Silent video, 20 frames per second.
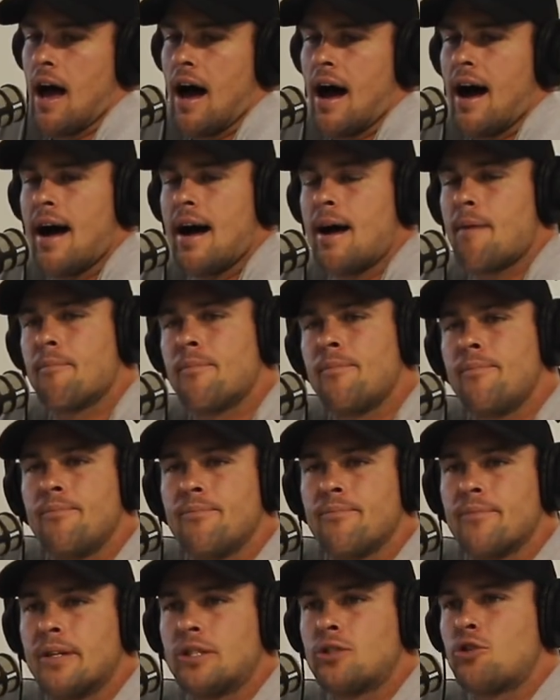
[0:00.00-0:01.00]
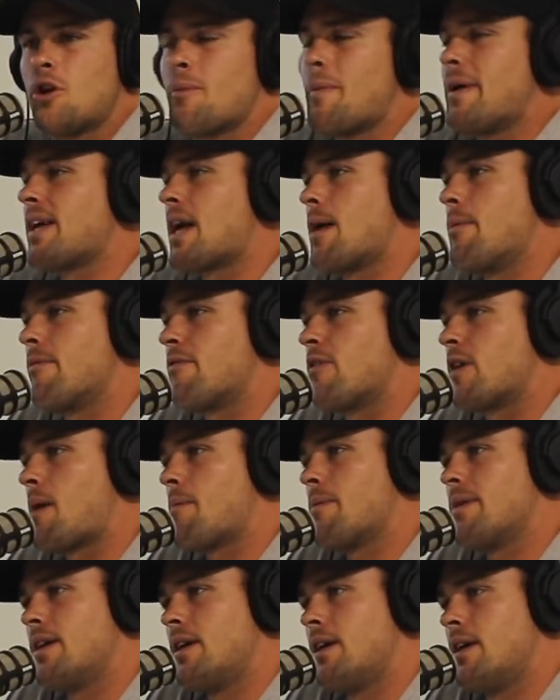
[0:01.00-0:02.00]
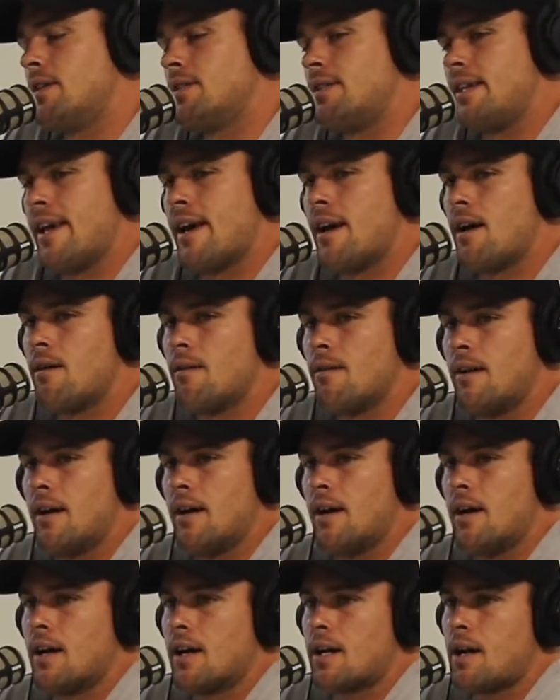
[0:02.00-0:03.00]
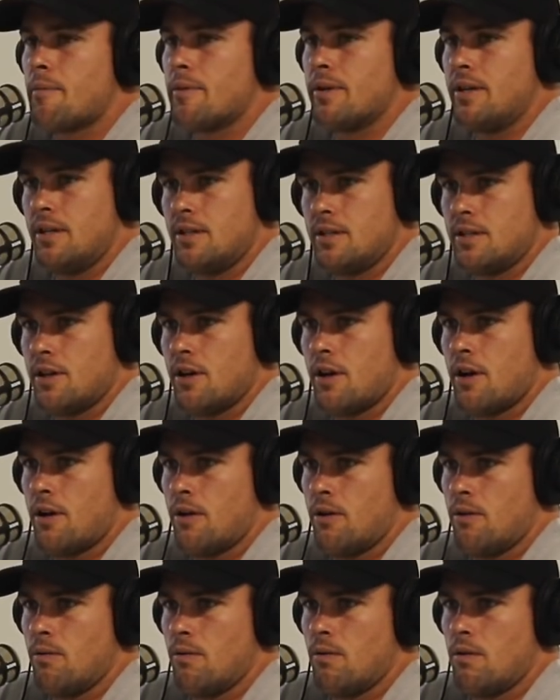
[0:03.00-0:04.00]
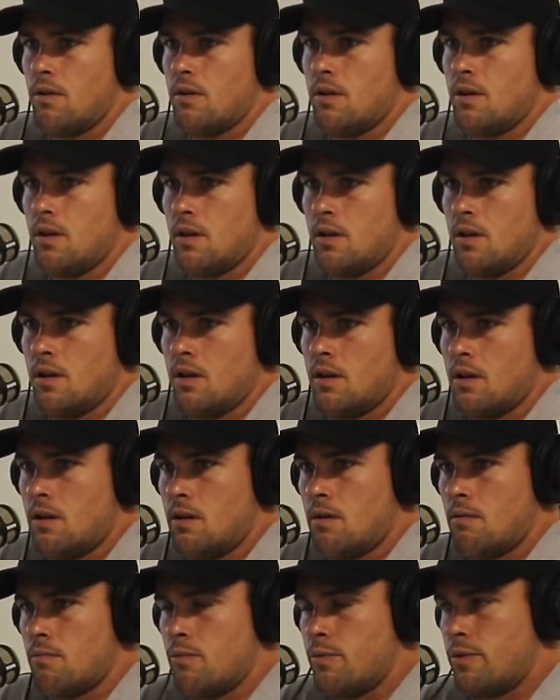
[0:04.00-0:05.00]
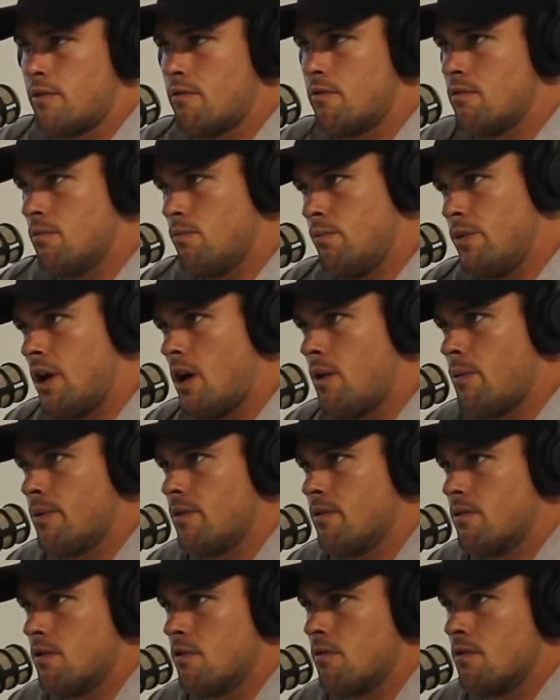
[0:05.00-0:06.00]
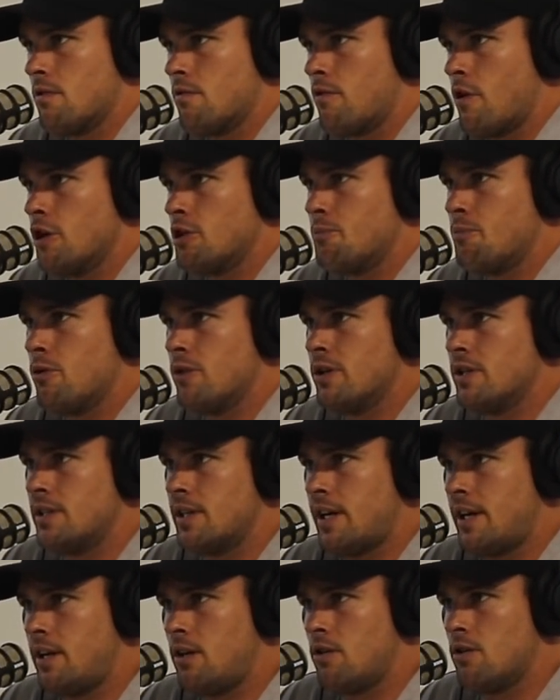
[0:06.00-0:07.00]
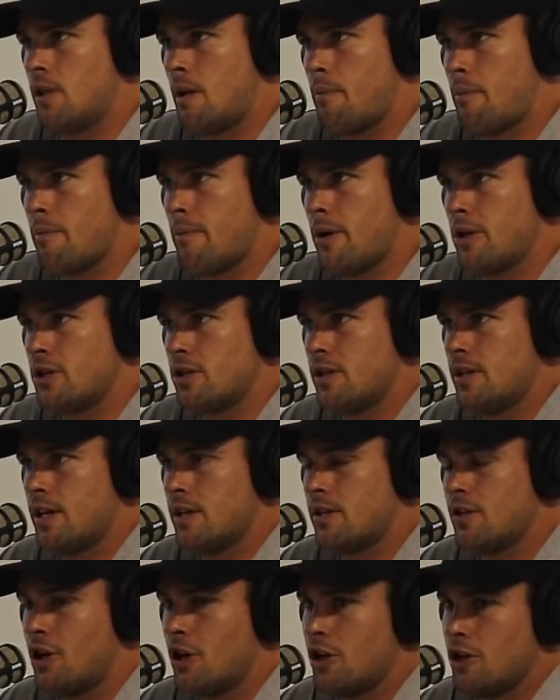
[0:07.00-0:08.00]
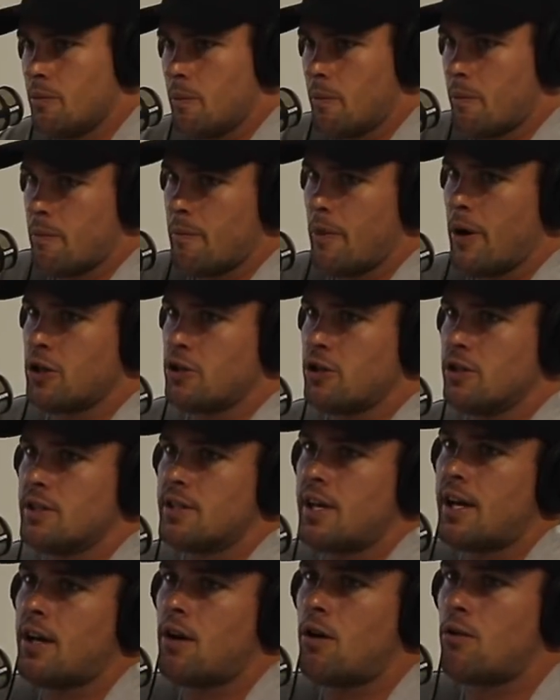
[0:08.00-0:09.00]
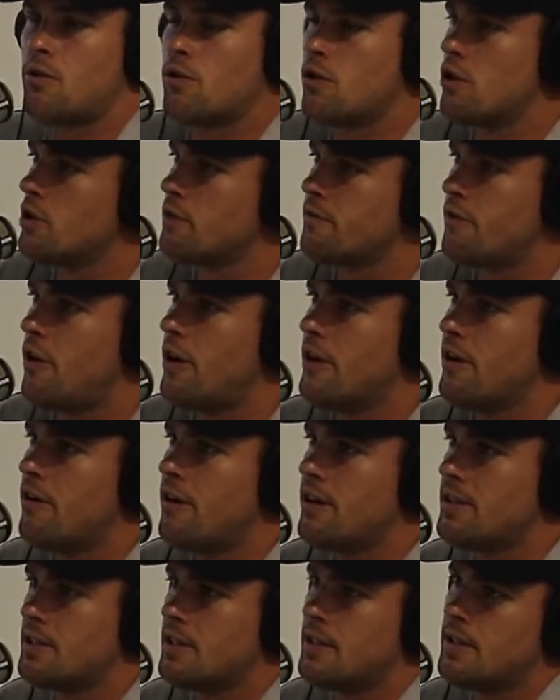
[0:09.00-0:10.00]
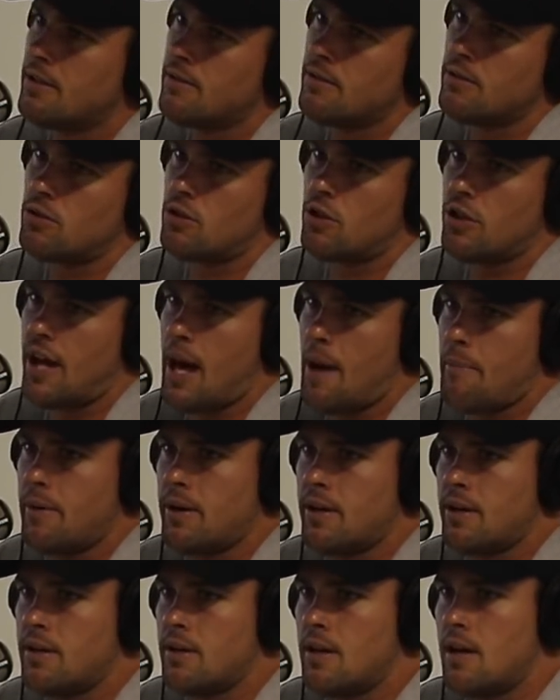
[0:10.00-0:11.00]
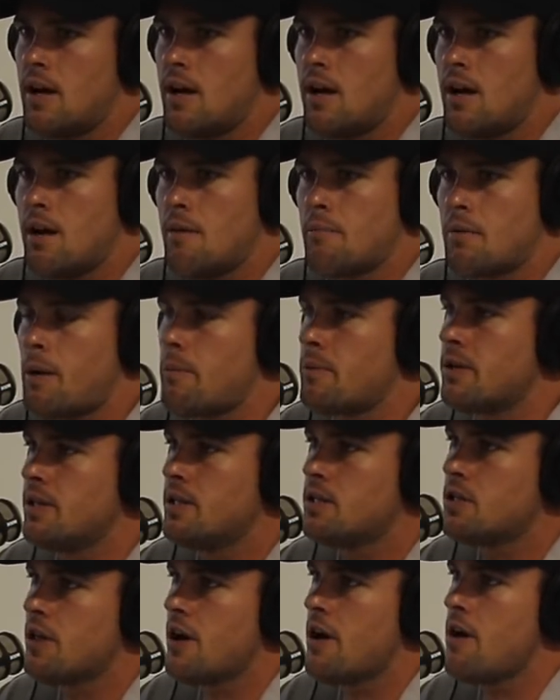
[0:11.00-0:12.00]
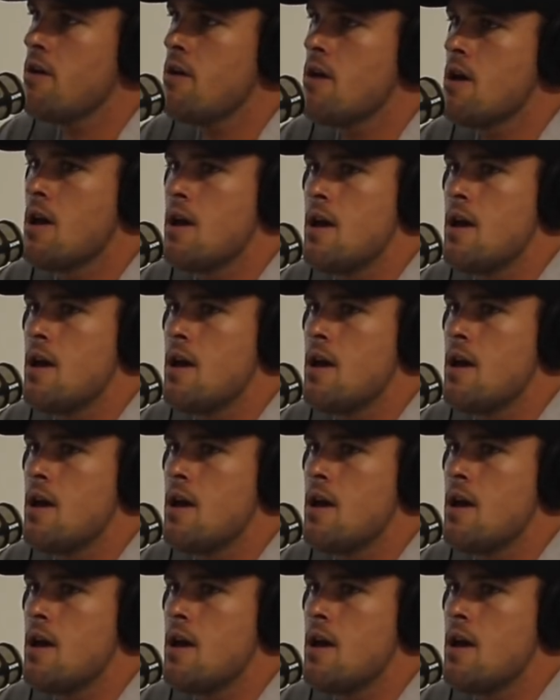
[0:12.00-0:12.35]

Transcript: It's sort of been coming for a couple of years now. A couple of years ago, with the Rose Boys, they got that promotion there, the No Limit promotions. They hold all those fight nights, and it was going to happen a couple of years ago,